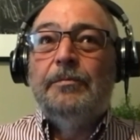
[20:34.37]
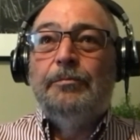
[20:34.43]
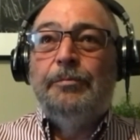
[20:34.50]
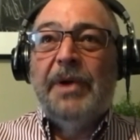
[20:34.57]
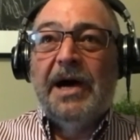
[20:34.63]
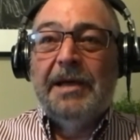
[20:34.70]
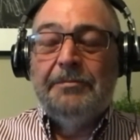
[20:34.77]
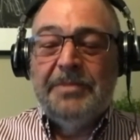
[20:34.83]

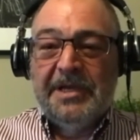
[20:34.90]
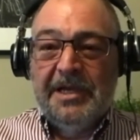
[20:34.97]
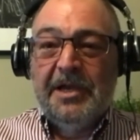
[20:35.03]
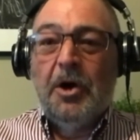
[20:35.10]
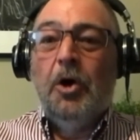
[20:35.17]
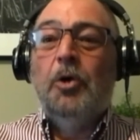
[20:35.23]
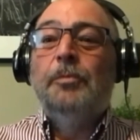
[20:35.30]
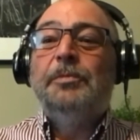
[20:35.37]
by being
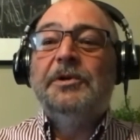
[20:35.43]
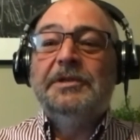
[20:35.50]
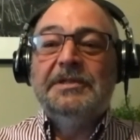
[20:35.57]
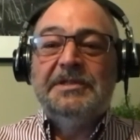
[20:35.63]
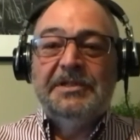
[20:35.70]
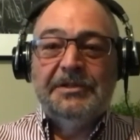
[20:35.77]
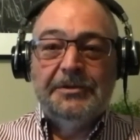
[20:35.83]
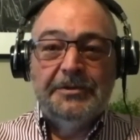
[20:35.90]
open
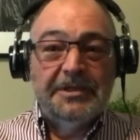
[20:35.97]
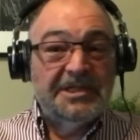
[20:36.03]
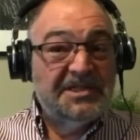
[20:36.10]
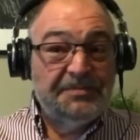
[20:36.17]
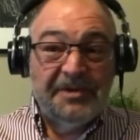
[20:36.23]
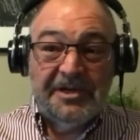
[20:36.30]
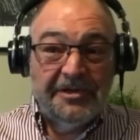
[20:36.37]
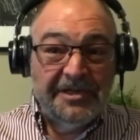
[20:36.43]
to
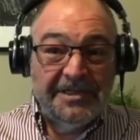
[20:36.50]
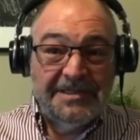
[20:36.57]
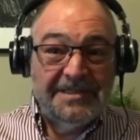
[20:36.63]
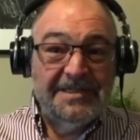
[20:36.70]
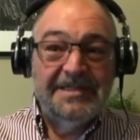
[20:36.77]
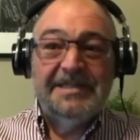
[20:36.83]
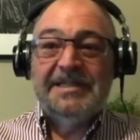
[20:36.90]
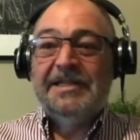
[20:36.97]

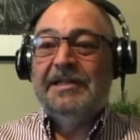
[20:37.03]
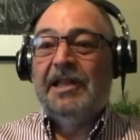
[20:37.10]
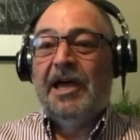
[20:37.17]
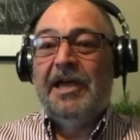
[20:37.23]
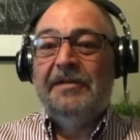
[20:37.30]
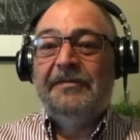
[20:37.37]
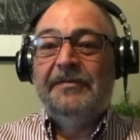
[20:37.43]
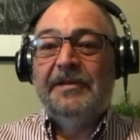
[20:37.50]
experiences in
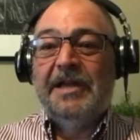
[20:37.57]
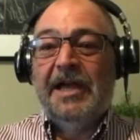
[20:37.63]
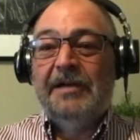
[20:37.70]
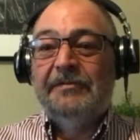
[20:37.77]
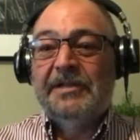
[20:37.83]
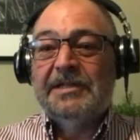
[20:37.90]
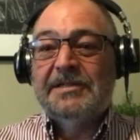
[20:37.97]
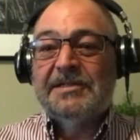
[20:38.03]
life and
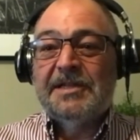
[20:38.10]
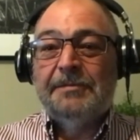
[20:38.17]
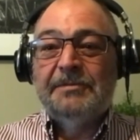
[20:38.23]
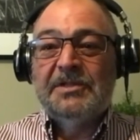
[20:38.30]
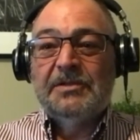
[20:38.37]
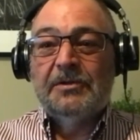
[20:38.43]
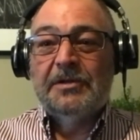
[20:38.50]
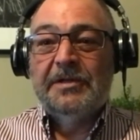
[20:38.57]
having some
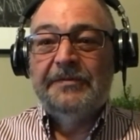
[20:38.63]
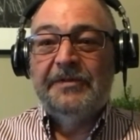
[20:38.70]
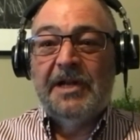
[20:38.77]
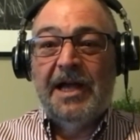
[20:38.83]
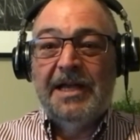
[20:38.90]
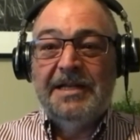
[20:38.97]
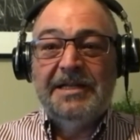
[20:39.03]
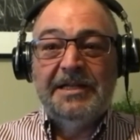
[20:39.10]
sort of an
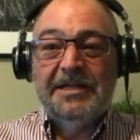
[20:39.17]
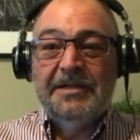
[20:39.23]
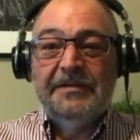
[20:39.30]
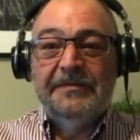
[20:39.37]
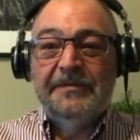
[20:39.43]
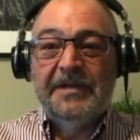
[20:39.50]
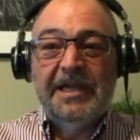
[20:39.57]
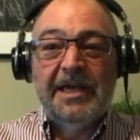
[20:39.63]
idea of
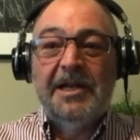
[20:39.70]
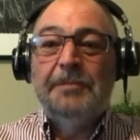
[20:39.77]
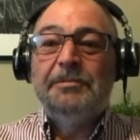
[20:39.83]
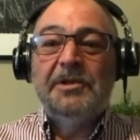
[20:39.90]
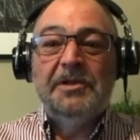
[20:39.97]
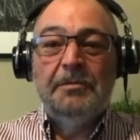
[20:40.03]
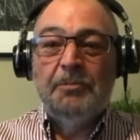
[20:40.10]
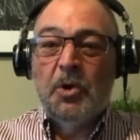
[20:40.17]
get up
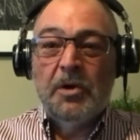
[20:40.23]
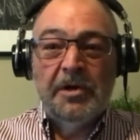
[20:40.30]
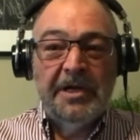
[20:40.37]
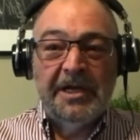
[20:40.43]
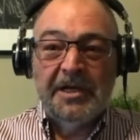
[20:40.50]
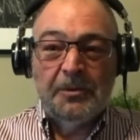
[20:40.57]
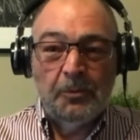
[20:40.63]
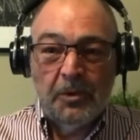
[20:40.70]
in the
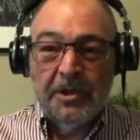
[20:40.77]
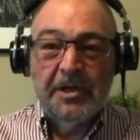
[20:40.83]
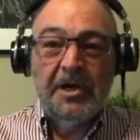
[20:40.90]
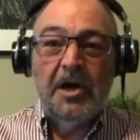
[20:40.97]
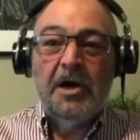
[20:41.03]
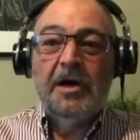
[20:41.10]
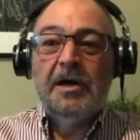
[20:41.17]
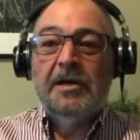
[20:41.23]
morning and work
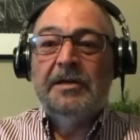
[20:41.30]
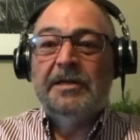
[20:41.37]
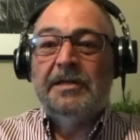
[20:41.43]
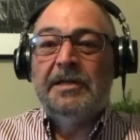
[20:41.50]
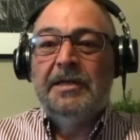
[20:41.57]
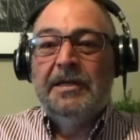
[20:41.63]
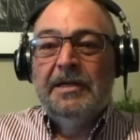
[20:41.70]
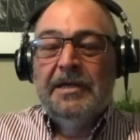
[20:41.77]
hard and
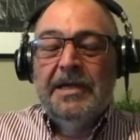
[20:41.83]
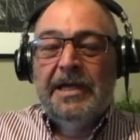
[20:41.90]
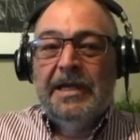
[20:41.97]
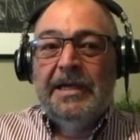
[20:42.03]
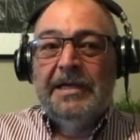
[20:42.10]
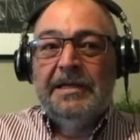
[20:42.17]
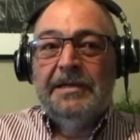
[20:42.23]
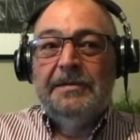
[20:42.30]

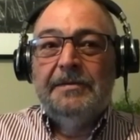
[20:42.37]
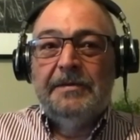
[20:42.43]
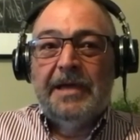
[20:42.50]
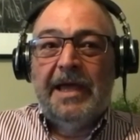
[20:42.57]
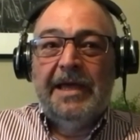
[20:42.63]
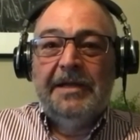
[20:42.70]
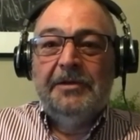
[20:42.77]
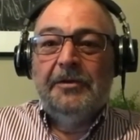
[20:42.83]
and
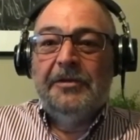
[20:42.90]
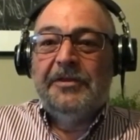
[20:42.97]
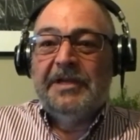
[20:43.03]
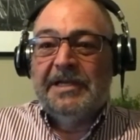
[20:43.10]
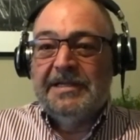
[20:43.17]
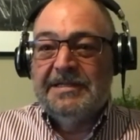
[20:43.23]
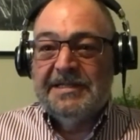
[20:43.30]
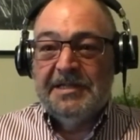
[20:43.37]
handle
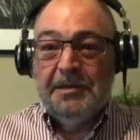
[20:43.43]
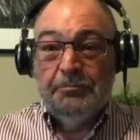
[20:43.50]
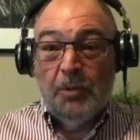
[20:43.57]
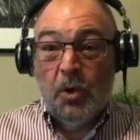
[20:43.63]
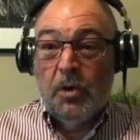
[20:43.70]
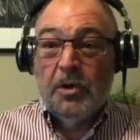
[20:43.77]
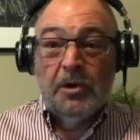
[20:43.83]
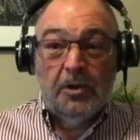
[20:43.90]
things in a
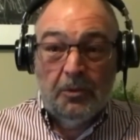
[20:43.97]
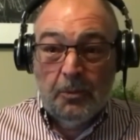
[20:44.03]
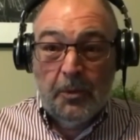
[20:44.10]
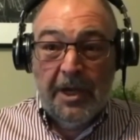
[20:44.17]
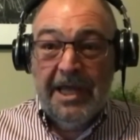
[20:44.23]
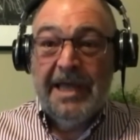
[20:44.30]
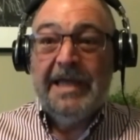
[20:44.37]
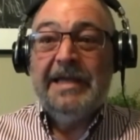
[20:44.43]
moral
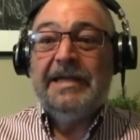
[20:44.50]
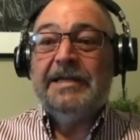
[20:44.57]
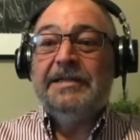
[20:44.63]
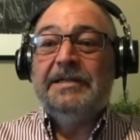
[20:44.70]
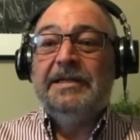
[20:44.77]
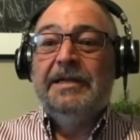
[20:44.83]
way and